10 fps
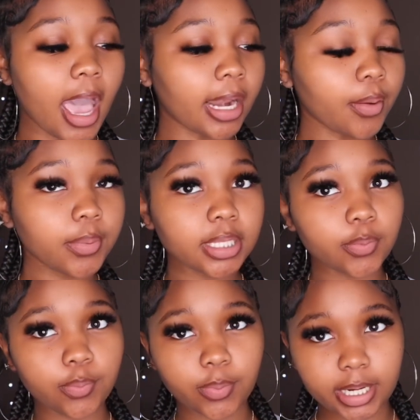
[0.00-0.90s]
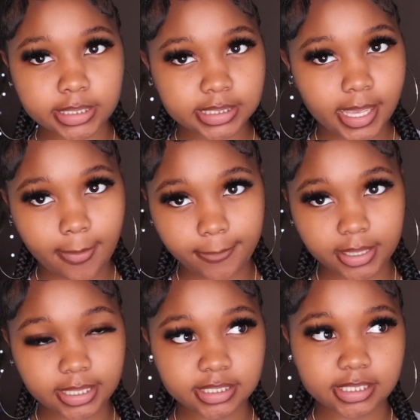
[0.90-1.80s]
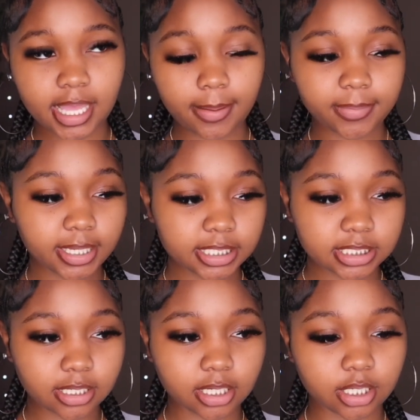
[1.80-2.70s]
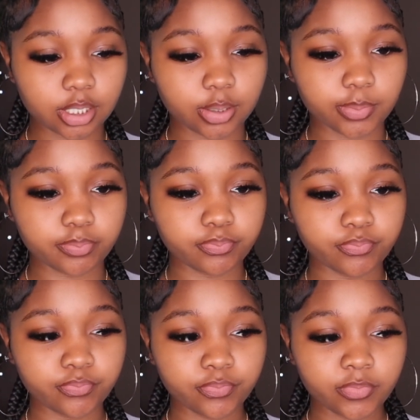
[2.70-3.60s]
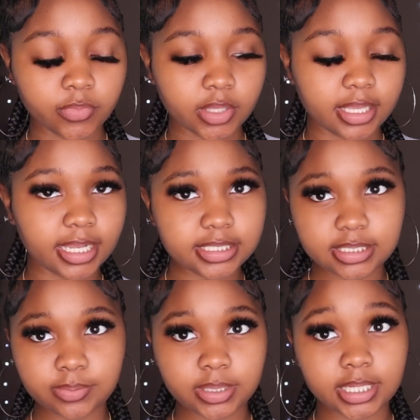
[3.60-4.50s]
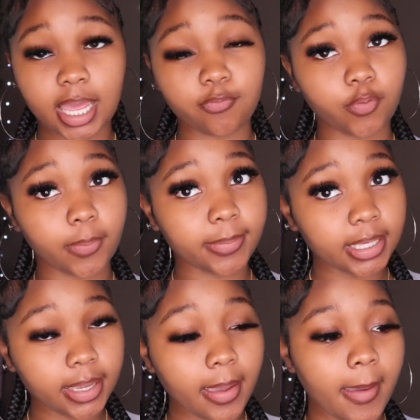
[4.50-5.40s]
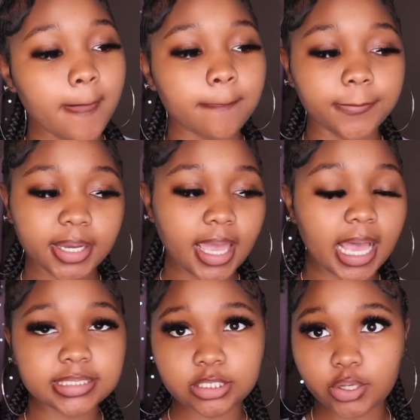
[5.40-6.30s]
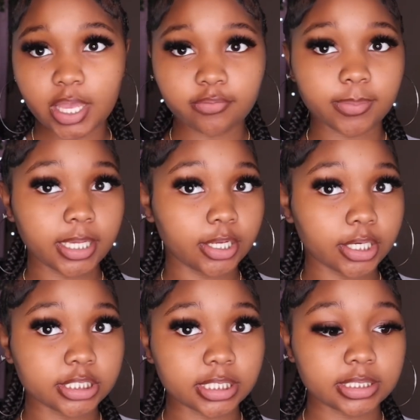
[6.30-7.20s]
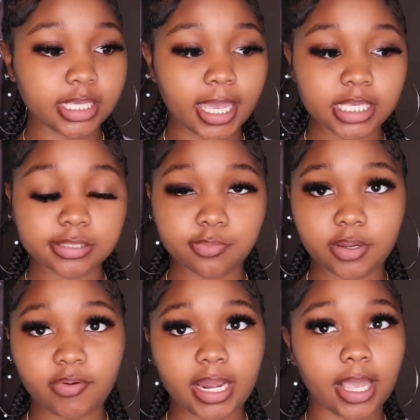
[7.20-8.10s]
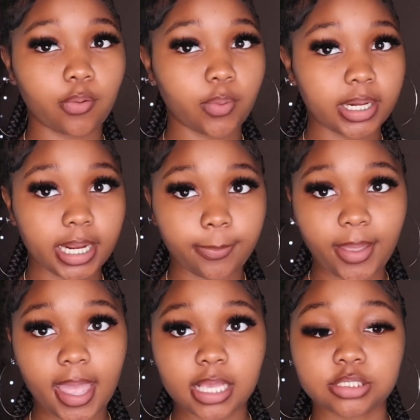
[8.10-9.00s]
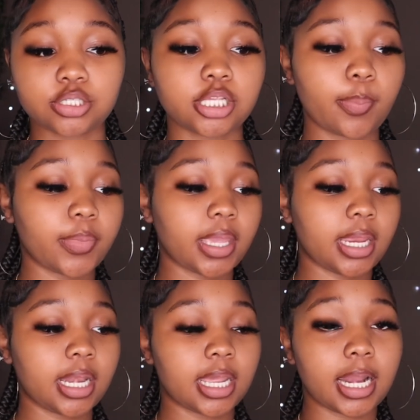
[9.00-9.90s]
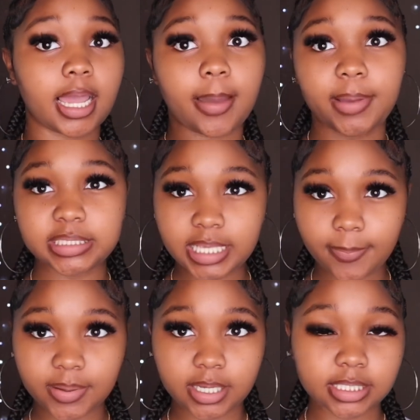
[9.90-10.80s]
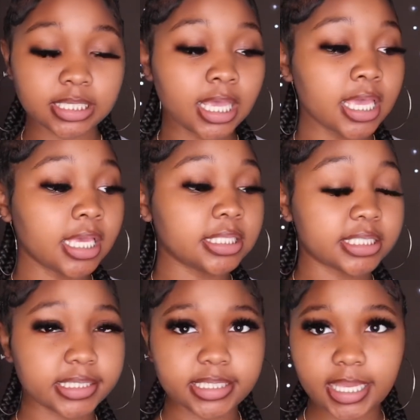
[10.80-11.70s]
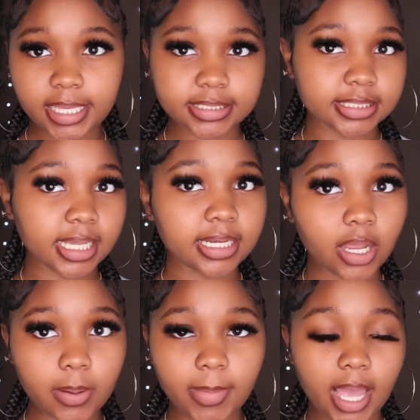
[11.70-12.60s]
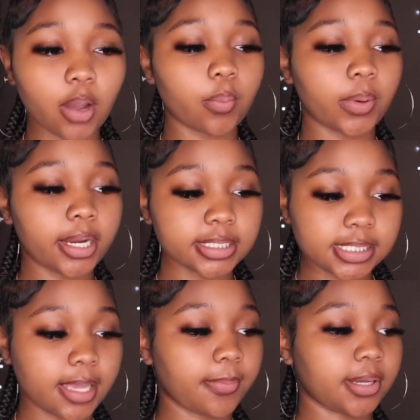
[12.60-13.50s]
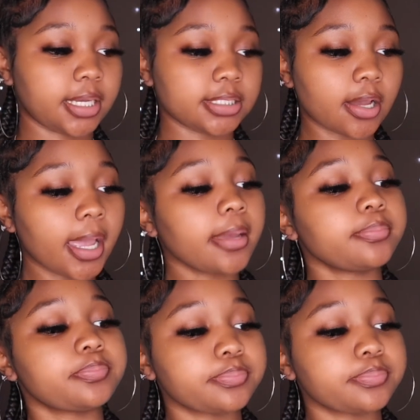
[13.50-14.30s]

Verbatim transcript: i don't really wear tampons that much um they're just really not for me but I still have them in here just in case what if I like run out of pads or something and I got my tampons just in case because I don't mind wearing tampons okay